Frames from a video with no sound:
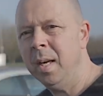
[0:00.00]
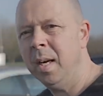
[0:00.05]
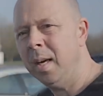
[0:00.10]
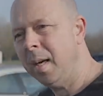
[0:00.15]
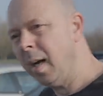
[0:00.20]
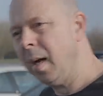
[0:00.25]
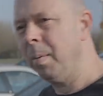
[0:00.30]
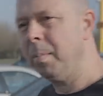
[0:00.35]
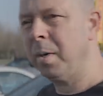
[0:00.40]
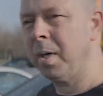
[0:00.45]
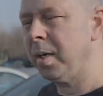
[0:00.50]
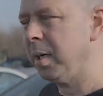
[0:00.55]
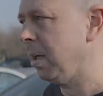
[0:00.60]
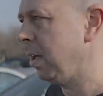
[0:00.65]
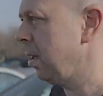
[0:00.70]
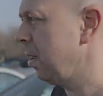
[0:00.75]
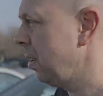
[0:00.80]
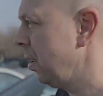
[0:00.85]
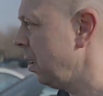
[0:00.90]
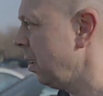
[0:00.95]
Now I'm
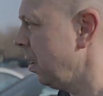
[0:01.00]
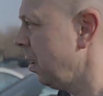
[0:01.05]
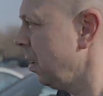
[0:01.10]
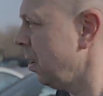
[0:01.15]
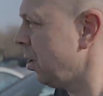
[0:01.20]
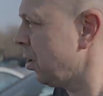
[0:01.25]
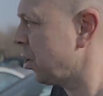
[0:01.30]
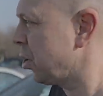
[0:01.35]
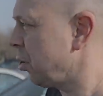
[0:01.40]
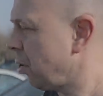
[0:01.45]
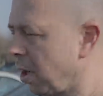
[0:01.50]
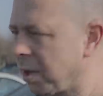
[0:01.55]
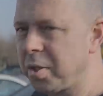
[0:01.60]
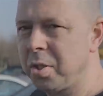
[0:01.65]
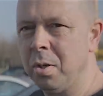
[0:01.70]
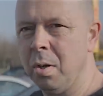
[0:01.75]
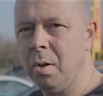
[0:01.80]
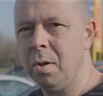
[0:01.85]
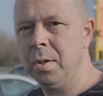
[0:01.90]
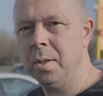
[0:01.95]
gonna trudge
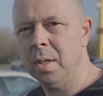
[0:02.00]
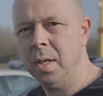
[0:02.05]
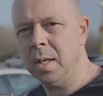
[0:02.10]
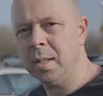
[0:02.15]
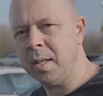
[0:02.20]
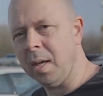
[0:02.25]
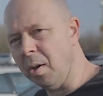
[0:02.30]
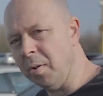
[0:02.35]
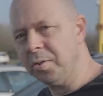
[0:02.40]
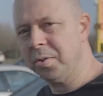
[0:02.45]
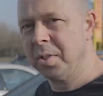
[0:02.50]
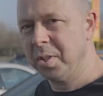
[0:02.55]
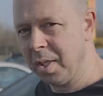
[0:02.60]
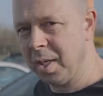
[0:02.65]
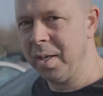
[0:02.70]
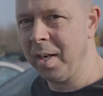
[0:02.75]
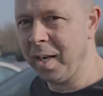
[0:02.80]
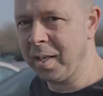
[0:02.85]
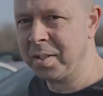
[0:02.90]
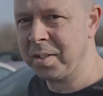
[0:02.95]
on and get on to the
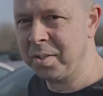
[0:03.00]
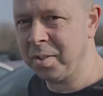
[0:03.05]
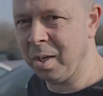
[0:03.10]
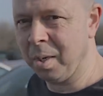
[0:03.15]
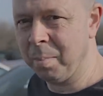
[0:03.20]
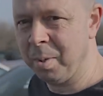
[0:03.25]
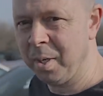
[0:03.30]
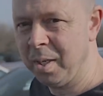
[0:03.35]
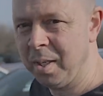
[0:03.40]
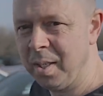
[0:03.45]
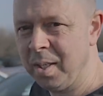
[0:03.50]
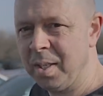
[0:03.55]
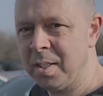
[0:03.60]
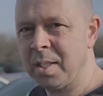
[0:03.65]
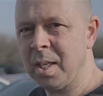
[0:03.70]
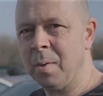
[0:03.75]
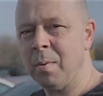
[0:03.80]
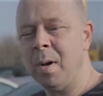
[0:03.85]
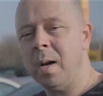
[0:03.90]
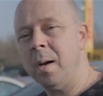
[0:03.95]
next job.
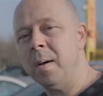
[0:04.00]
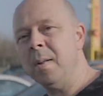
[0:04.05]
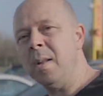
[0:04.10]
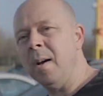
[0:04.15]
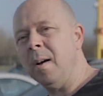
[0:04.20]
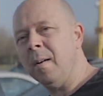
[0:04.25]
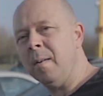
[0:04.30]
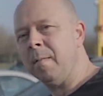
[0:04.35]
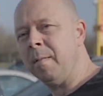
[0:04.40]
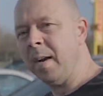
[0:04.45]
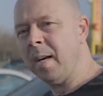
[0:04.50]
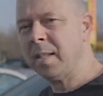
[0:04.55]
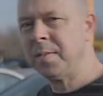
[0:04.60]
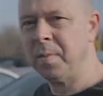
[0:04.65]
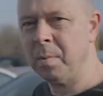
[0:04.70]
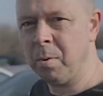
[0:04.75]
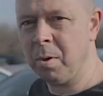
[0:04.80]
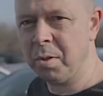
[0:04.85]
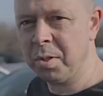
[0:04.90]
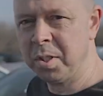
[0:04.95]
So uh, thanks for
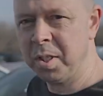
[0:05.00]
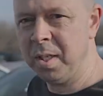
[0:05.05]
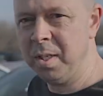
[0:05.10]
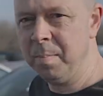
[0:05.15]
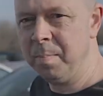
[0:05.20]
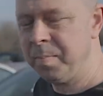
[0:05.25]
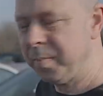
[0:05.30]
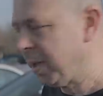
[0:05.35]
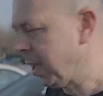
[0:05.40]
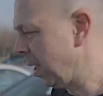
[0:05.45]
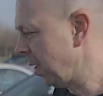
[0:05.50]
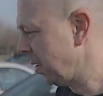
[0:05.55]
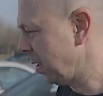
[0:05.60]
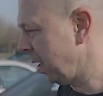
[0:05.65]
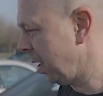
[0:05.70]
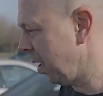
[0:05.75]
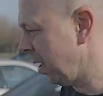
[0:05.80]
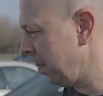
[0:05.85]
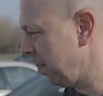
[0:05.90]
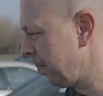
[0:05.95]
watching and
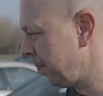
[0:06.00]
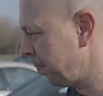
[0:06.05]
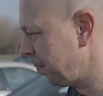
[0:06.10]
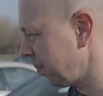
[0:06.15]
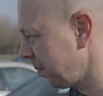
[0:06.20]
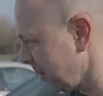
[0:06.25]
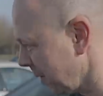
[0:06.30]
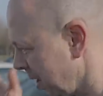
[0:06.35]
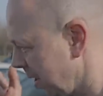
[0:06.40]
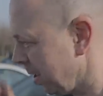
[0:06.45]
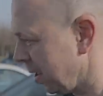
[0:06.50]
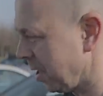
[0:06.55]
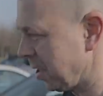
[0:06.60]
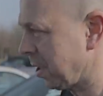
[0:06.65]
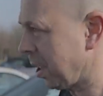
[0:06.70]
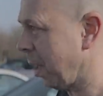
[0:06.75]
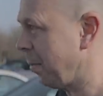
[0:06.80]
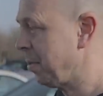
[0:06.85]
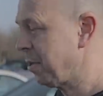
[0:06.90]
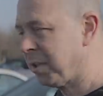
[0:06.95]
uh, let's
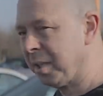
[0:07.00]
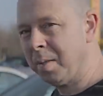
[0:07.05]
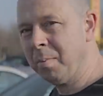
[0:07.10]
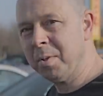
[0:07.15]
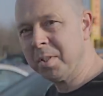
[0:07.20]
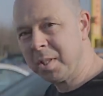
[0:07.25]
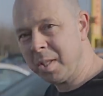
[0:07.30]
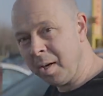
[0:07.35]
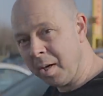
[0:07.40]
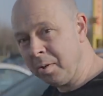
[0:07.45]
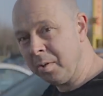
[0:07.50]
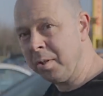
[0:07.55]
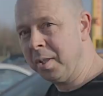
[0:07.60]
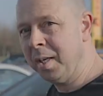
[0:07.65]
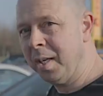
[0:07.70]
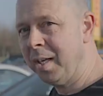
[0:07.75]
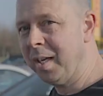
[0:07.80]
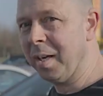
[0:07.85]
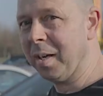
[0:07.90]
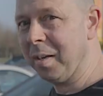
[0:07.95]
go and see what's going on
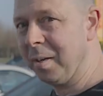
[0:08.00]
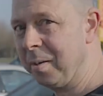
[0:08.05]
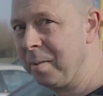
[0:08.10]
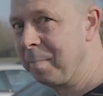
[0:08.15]
here.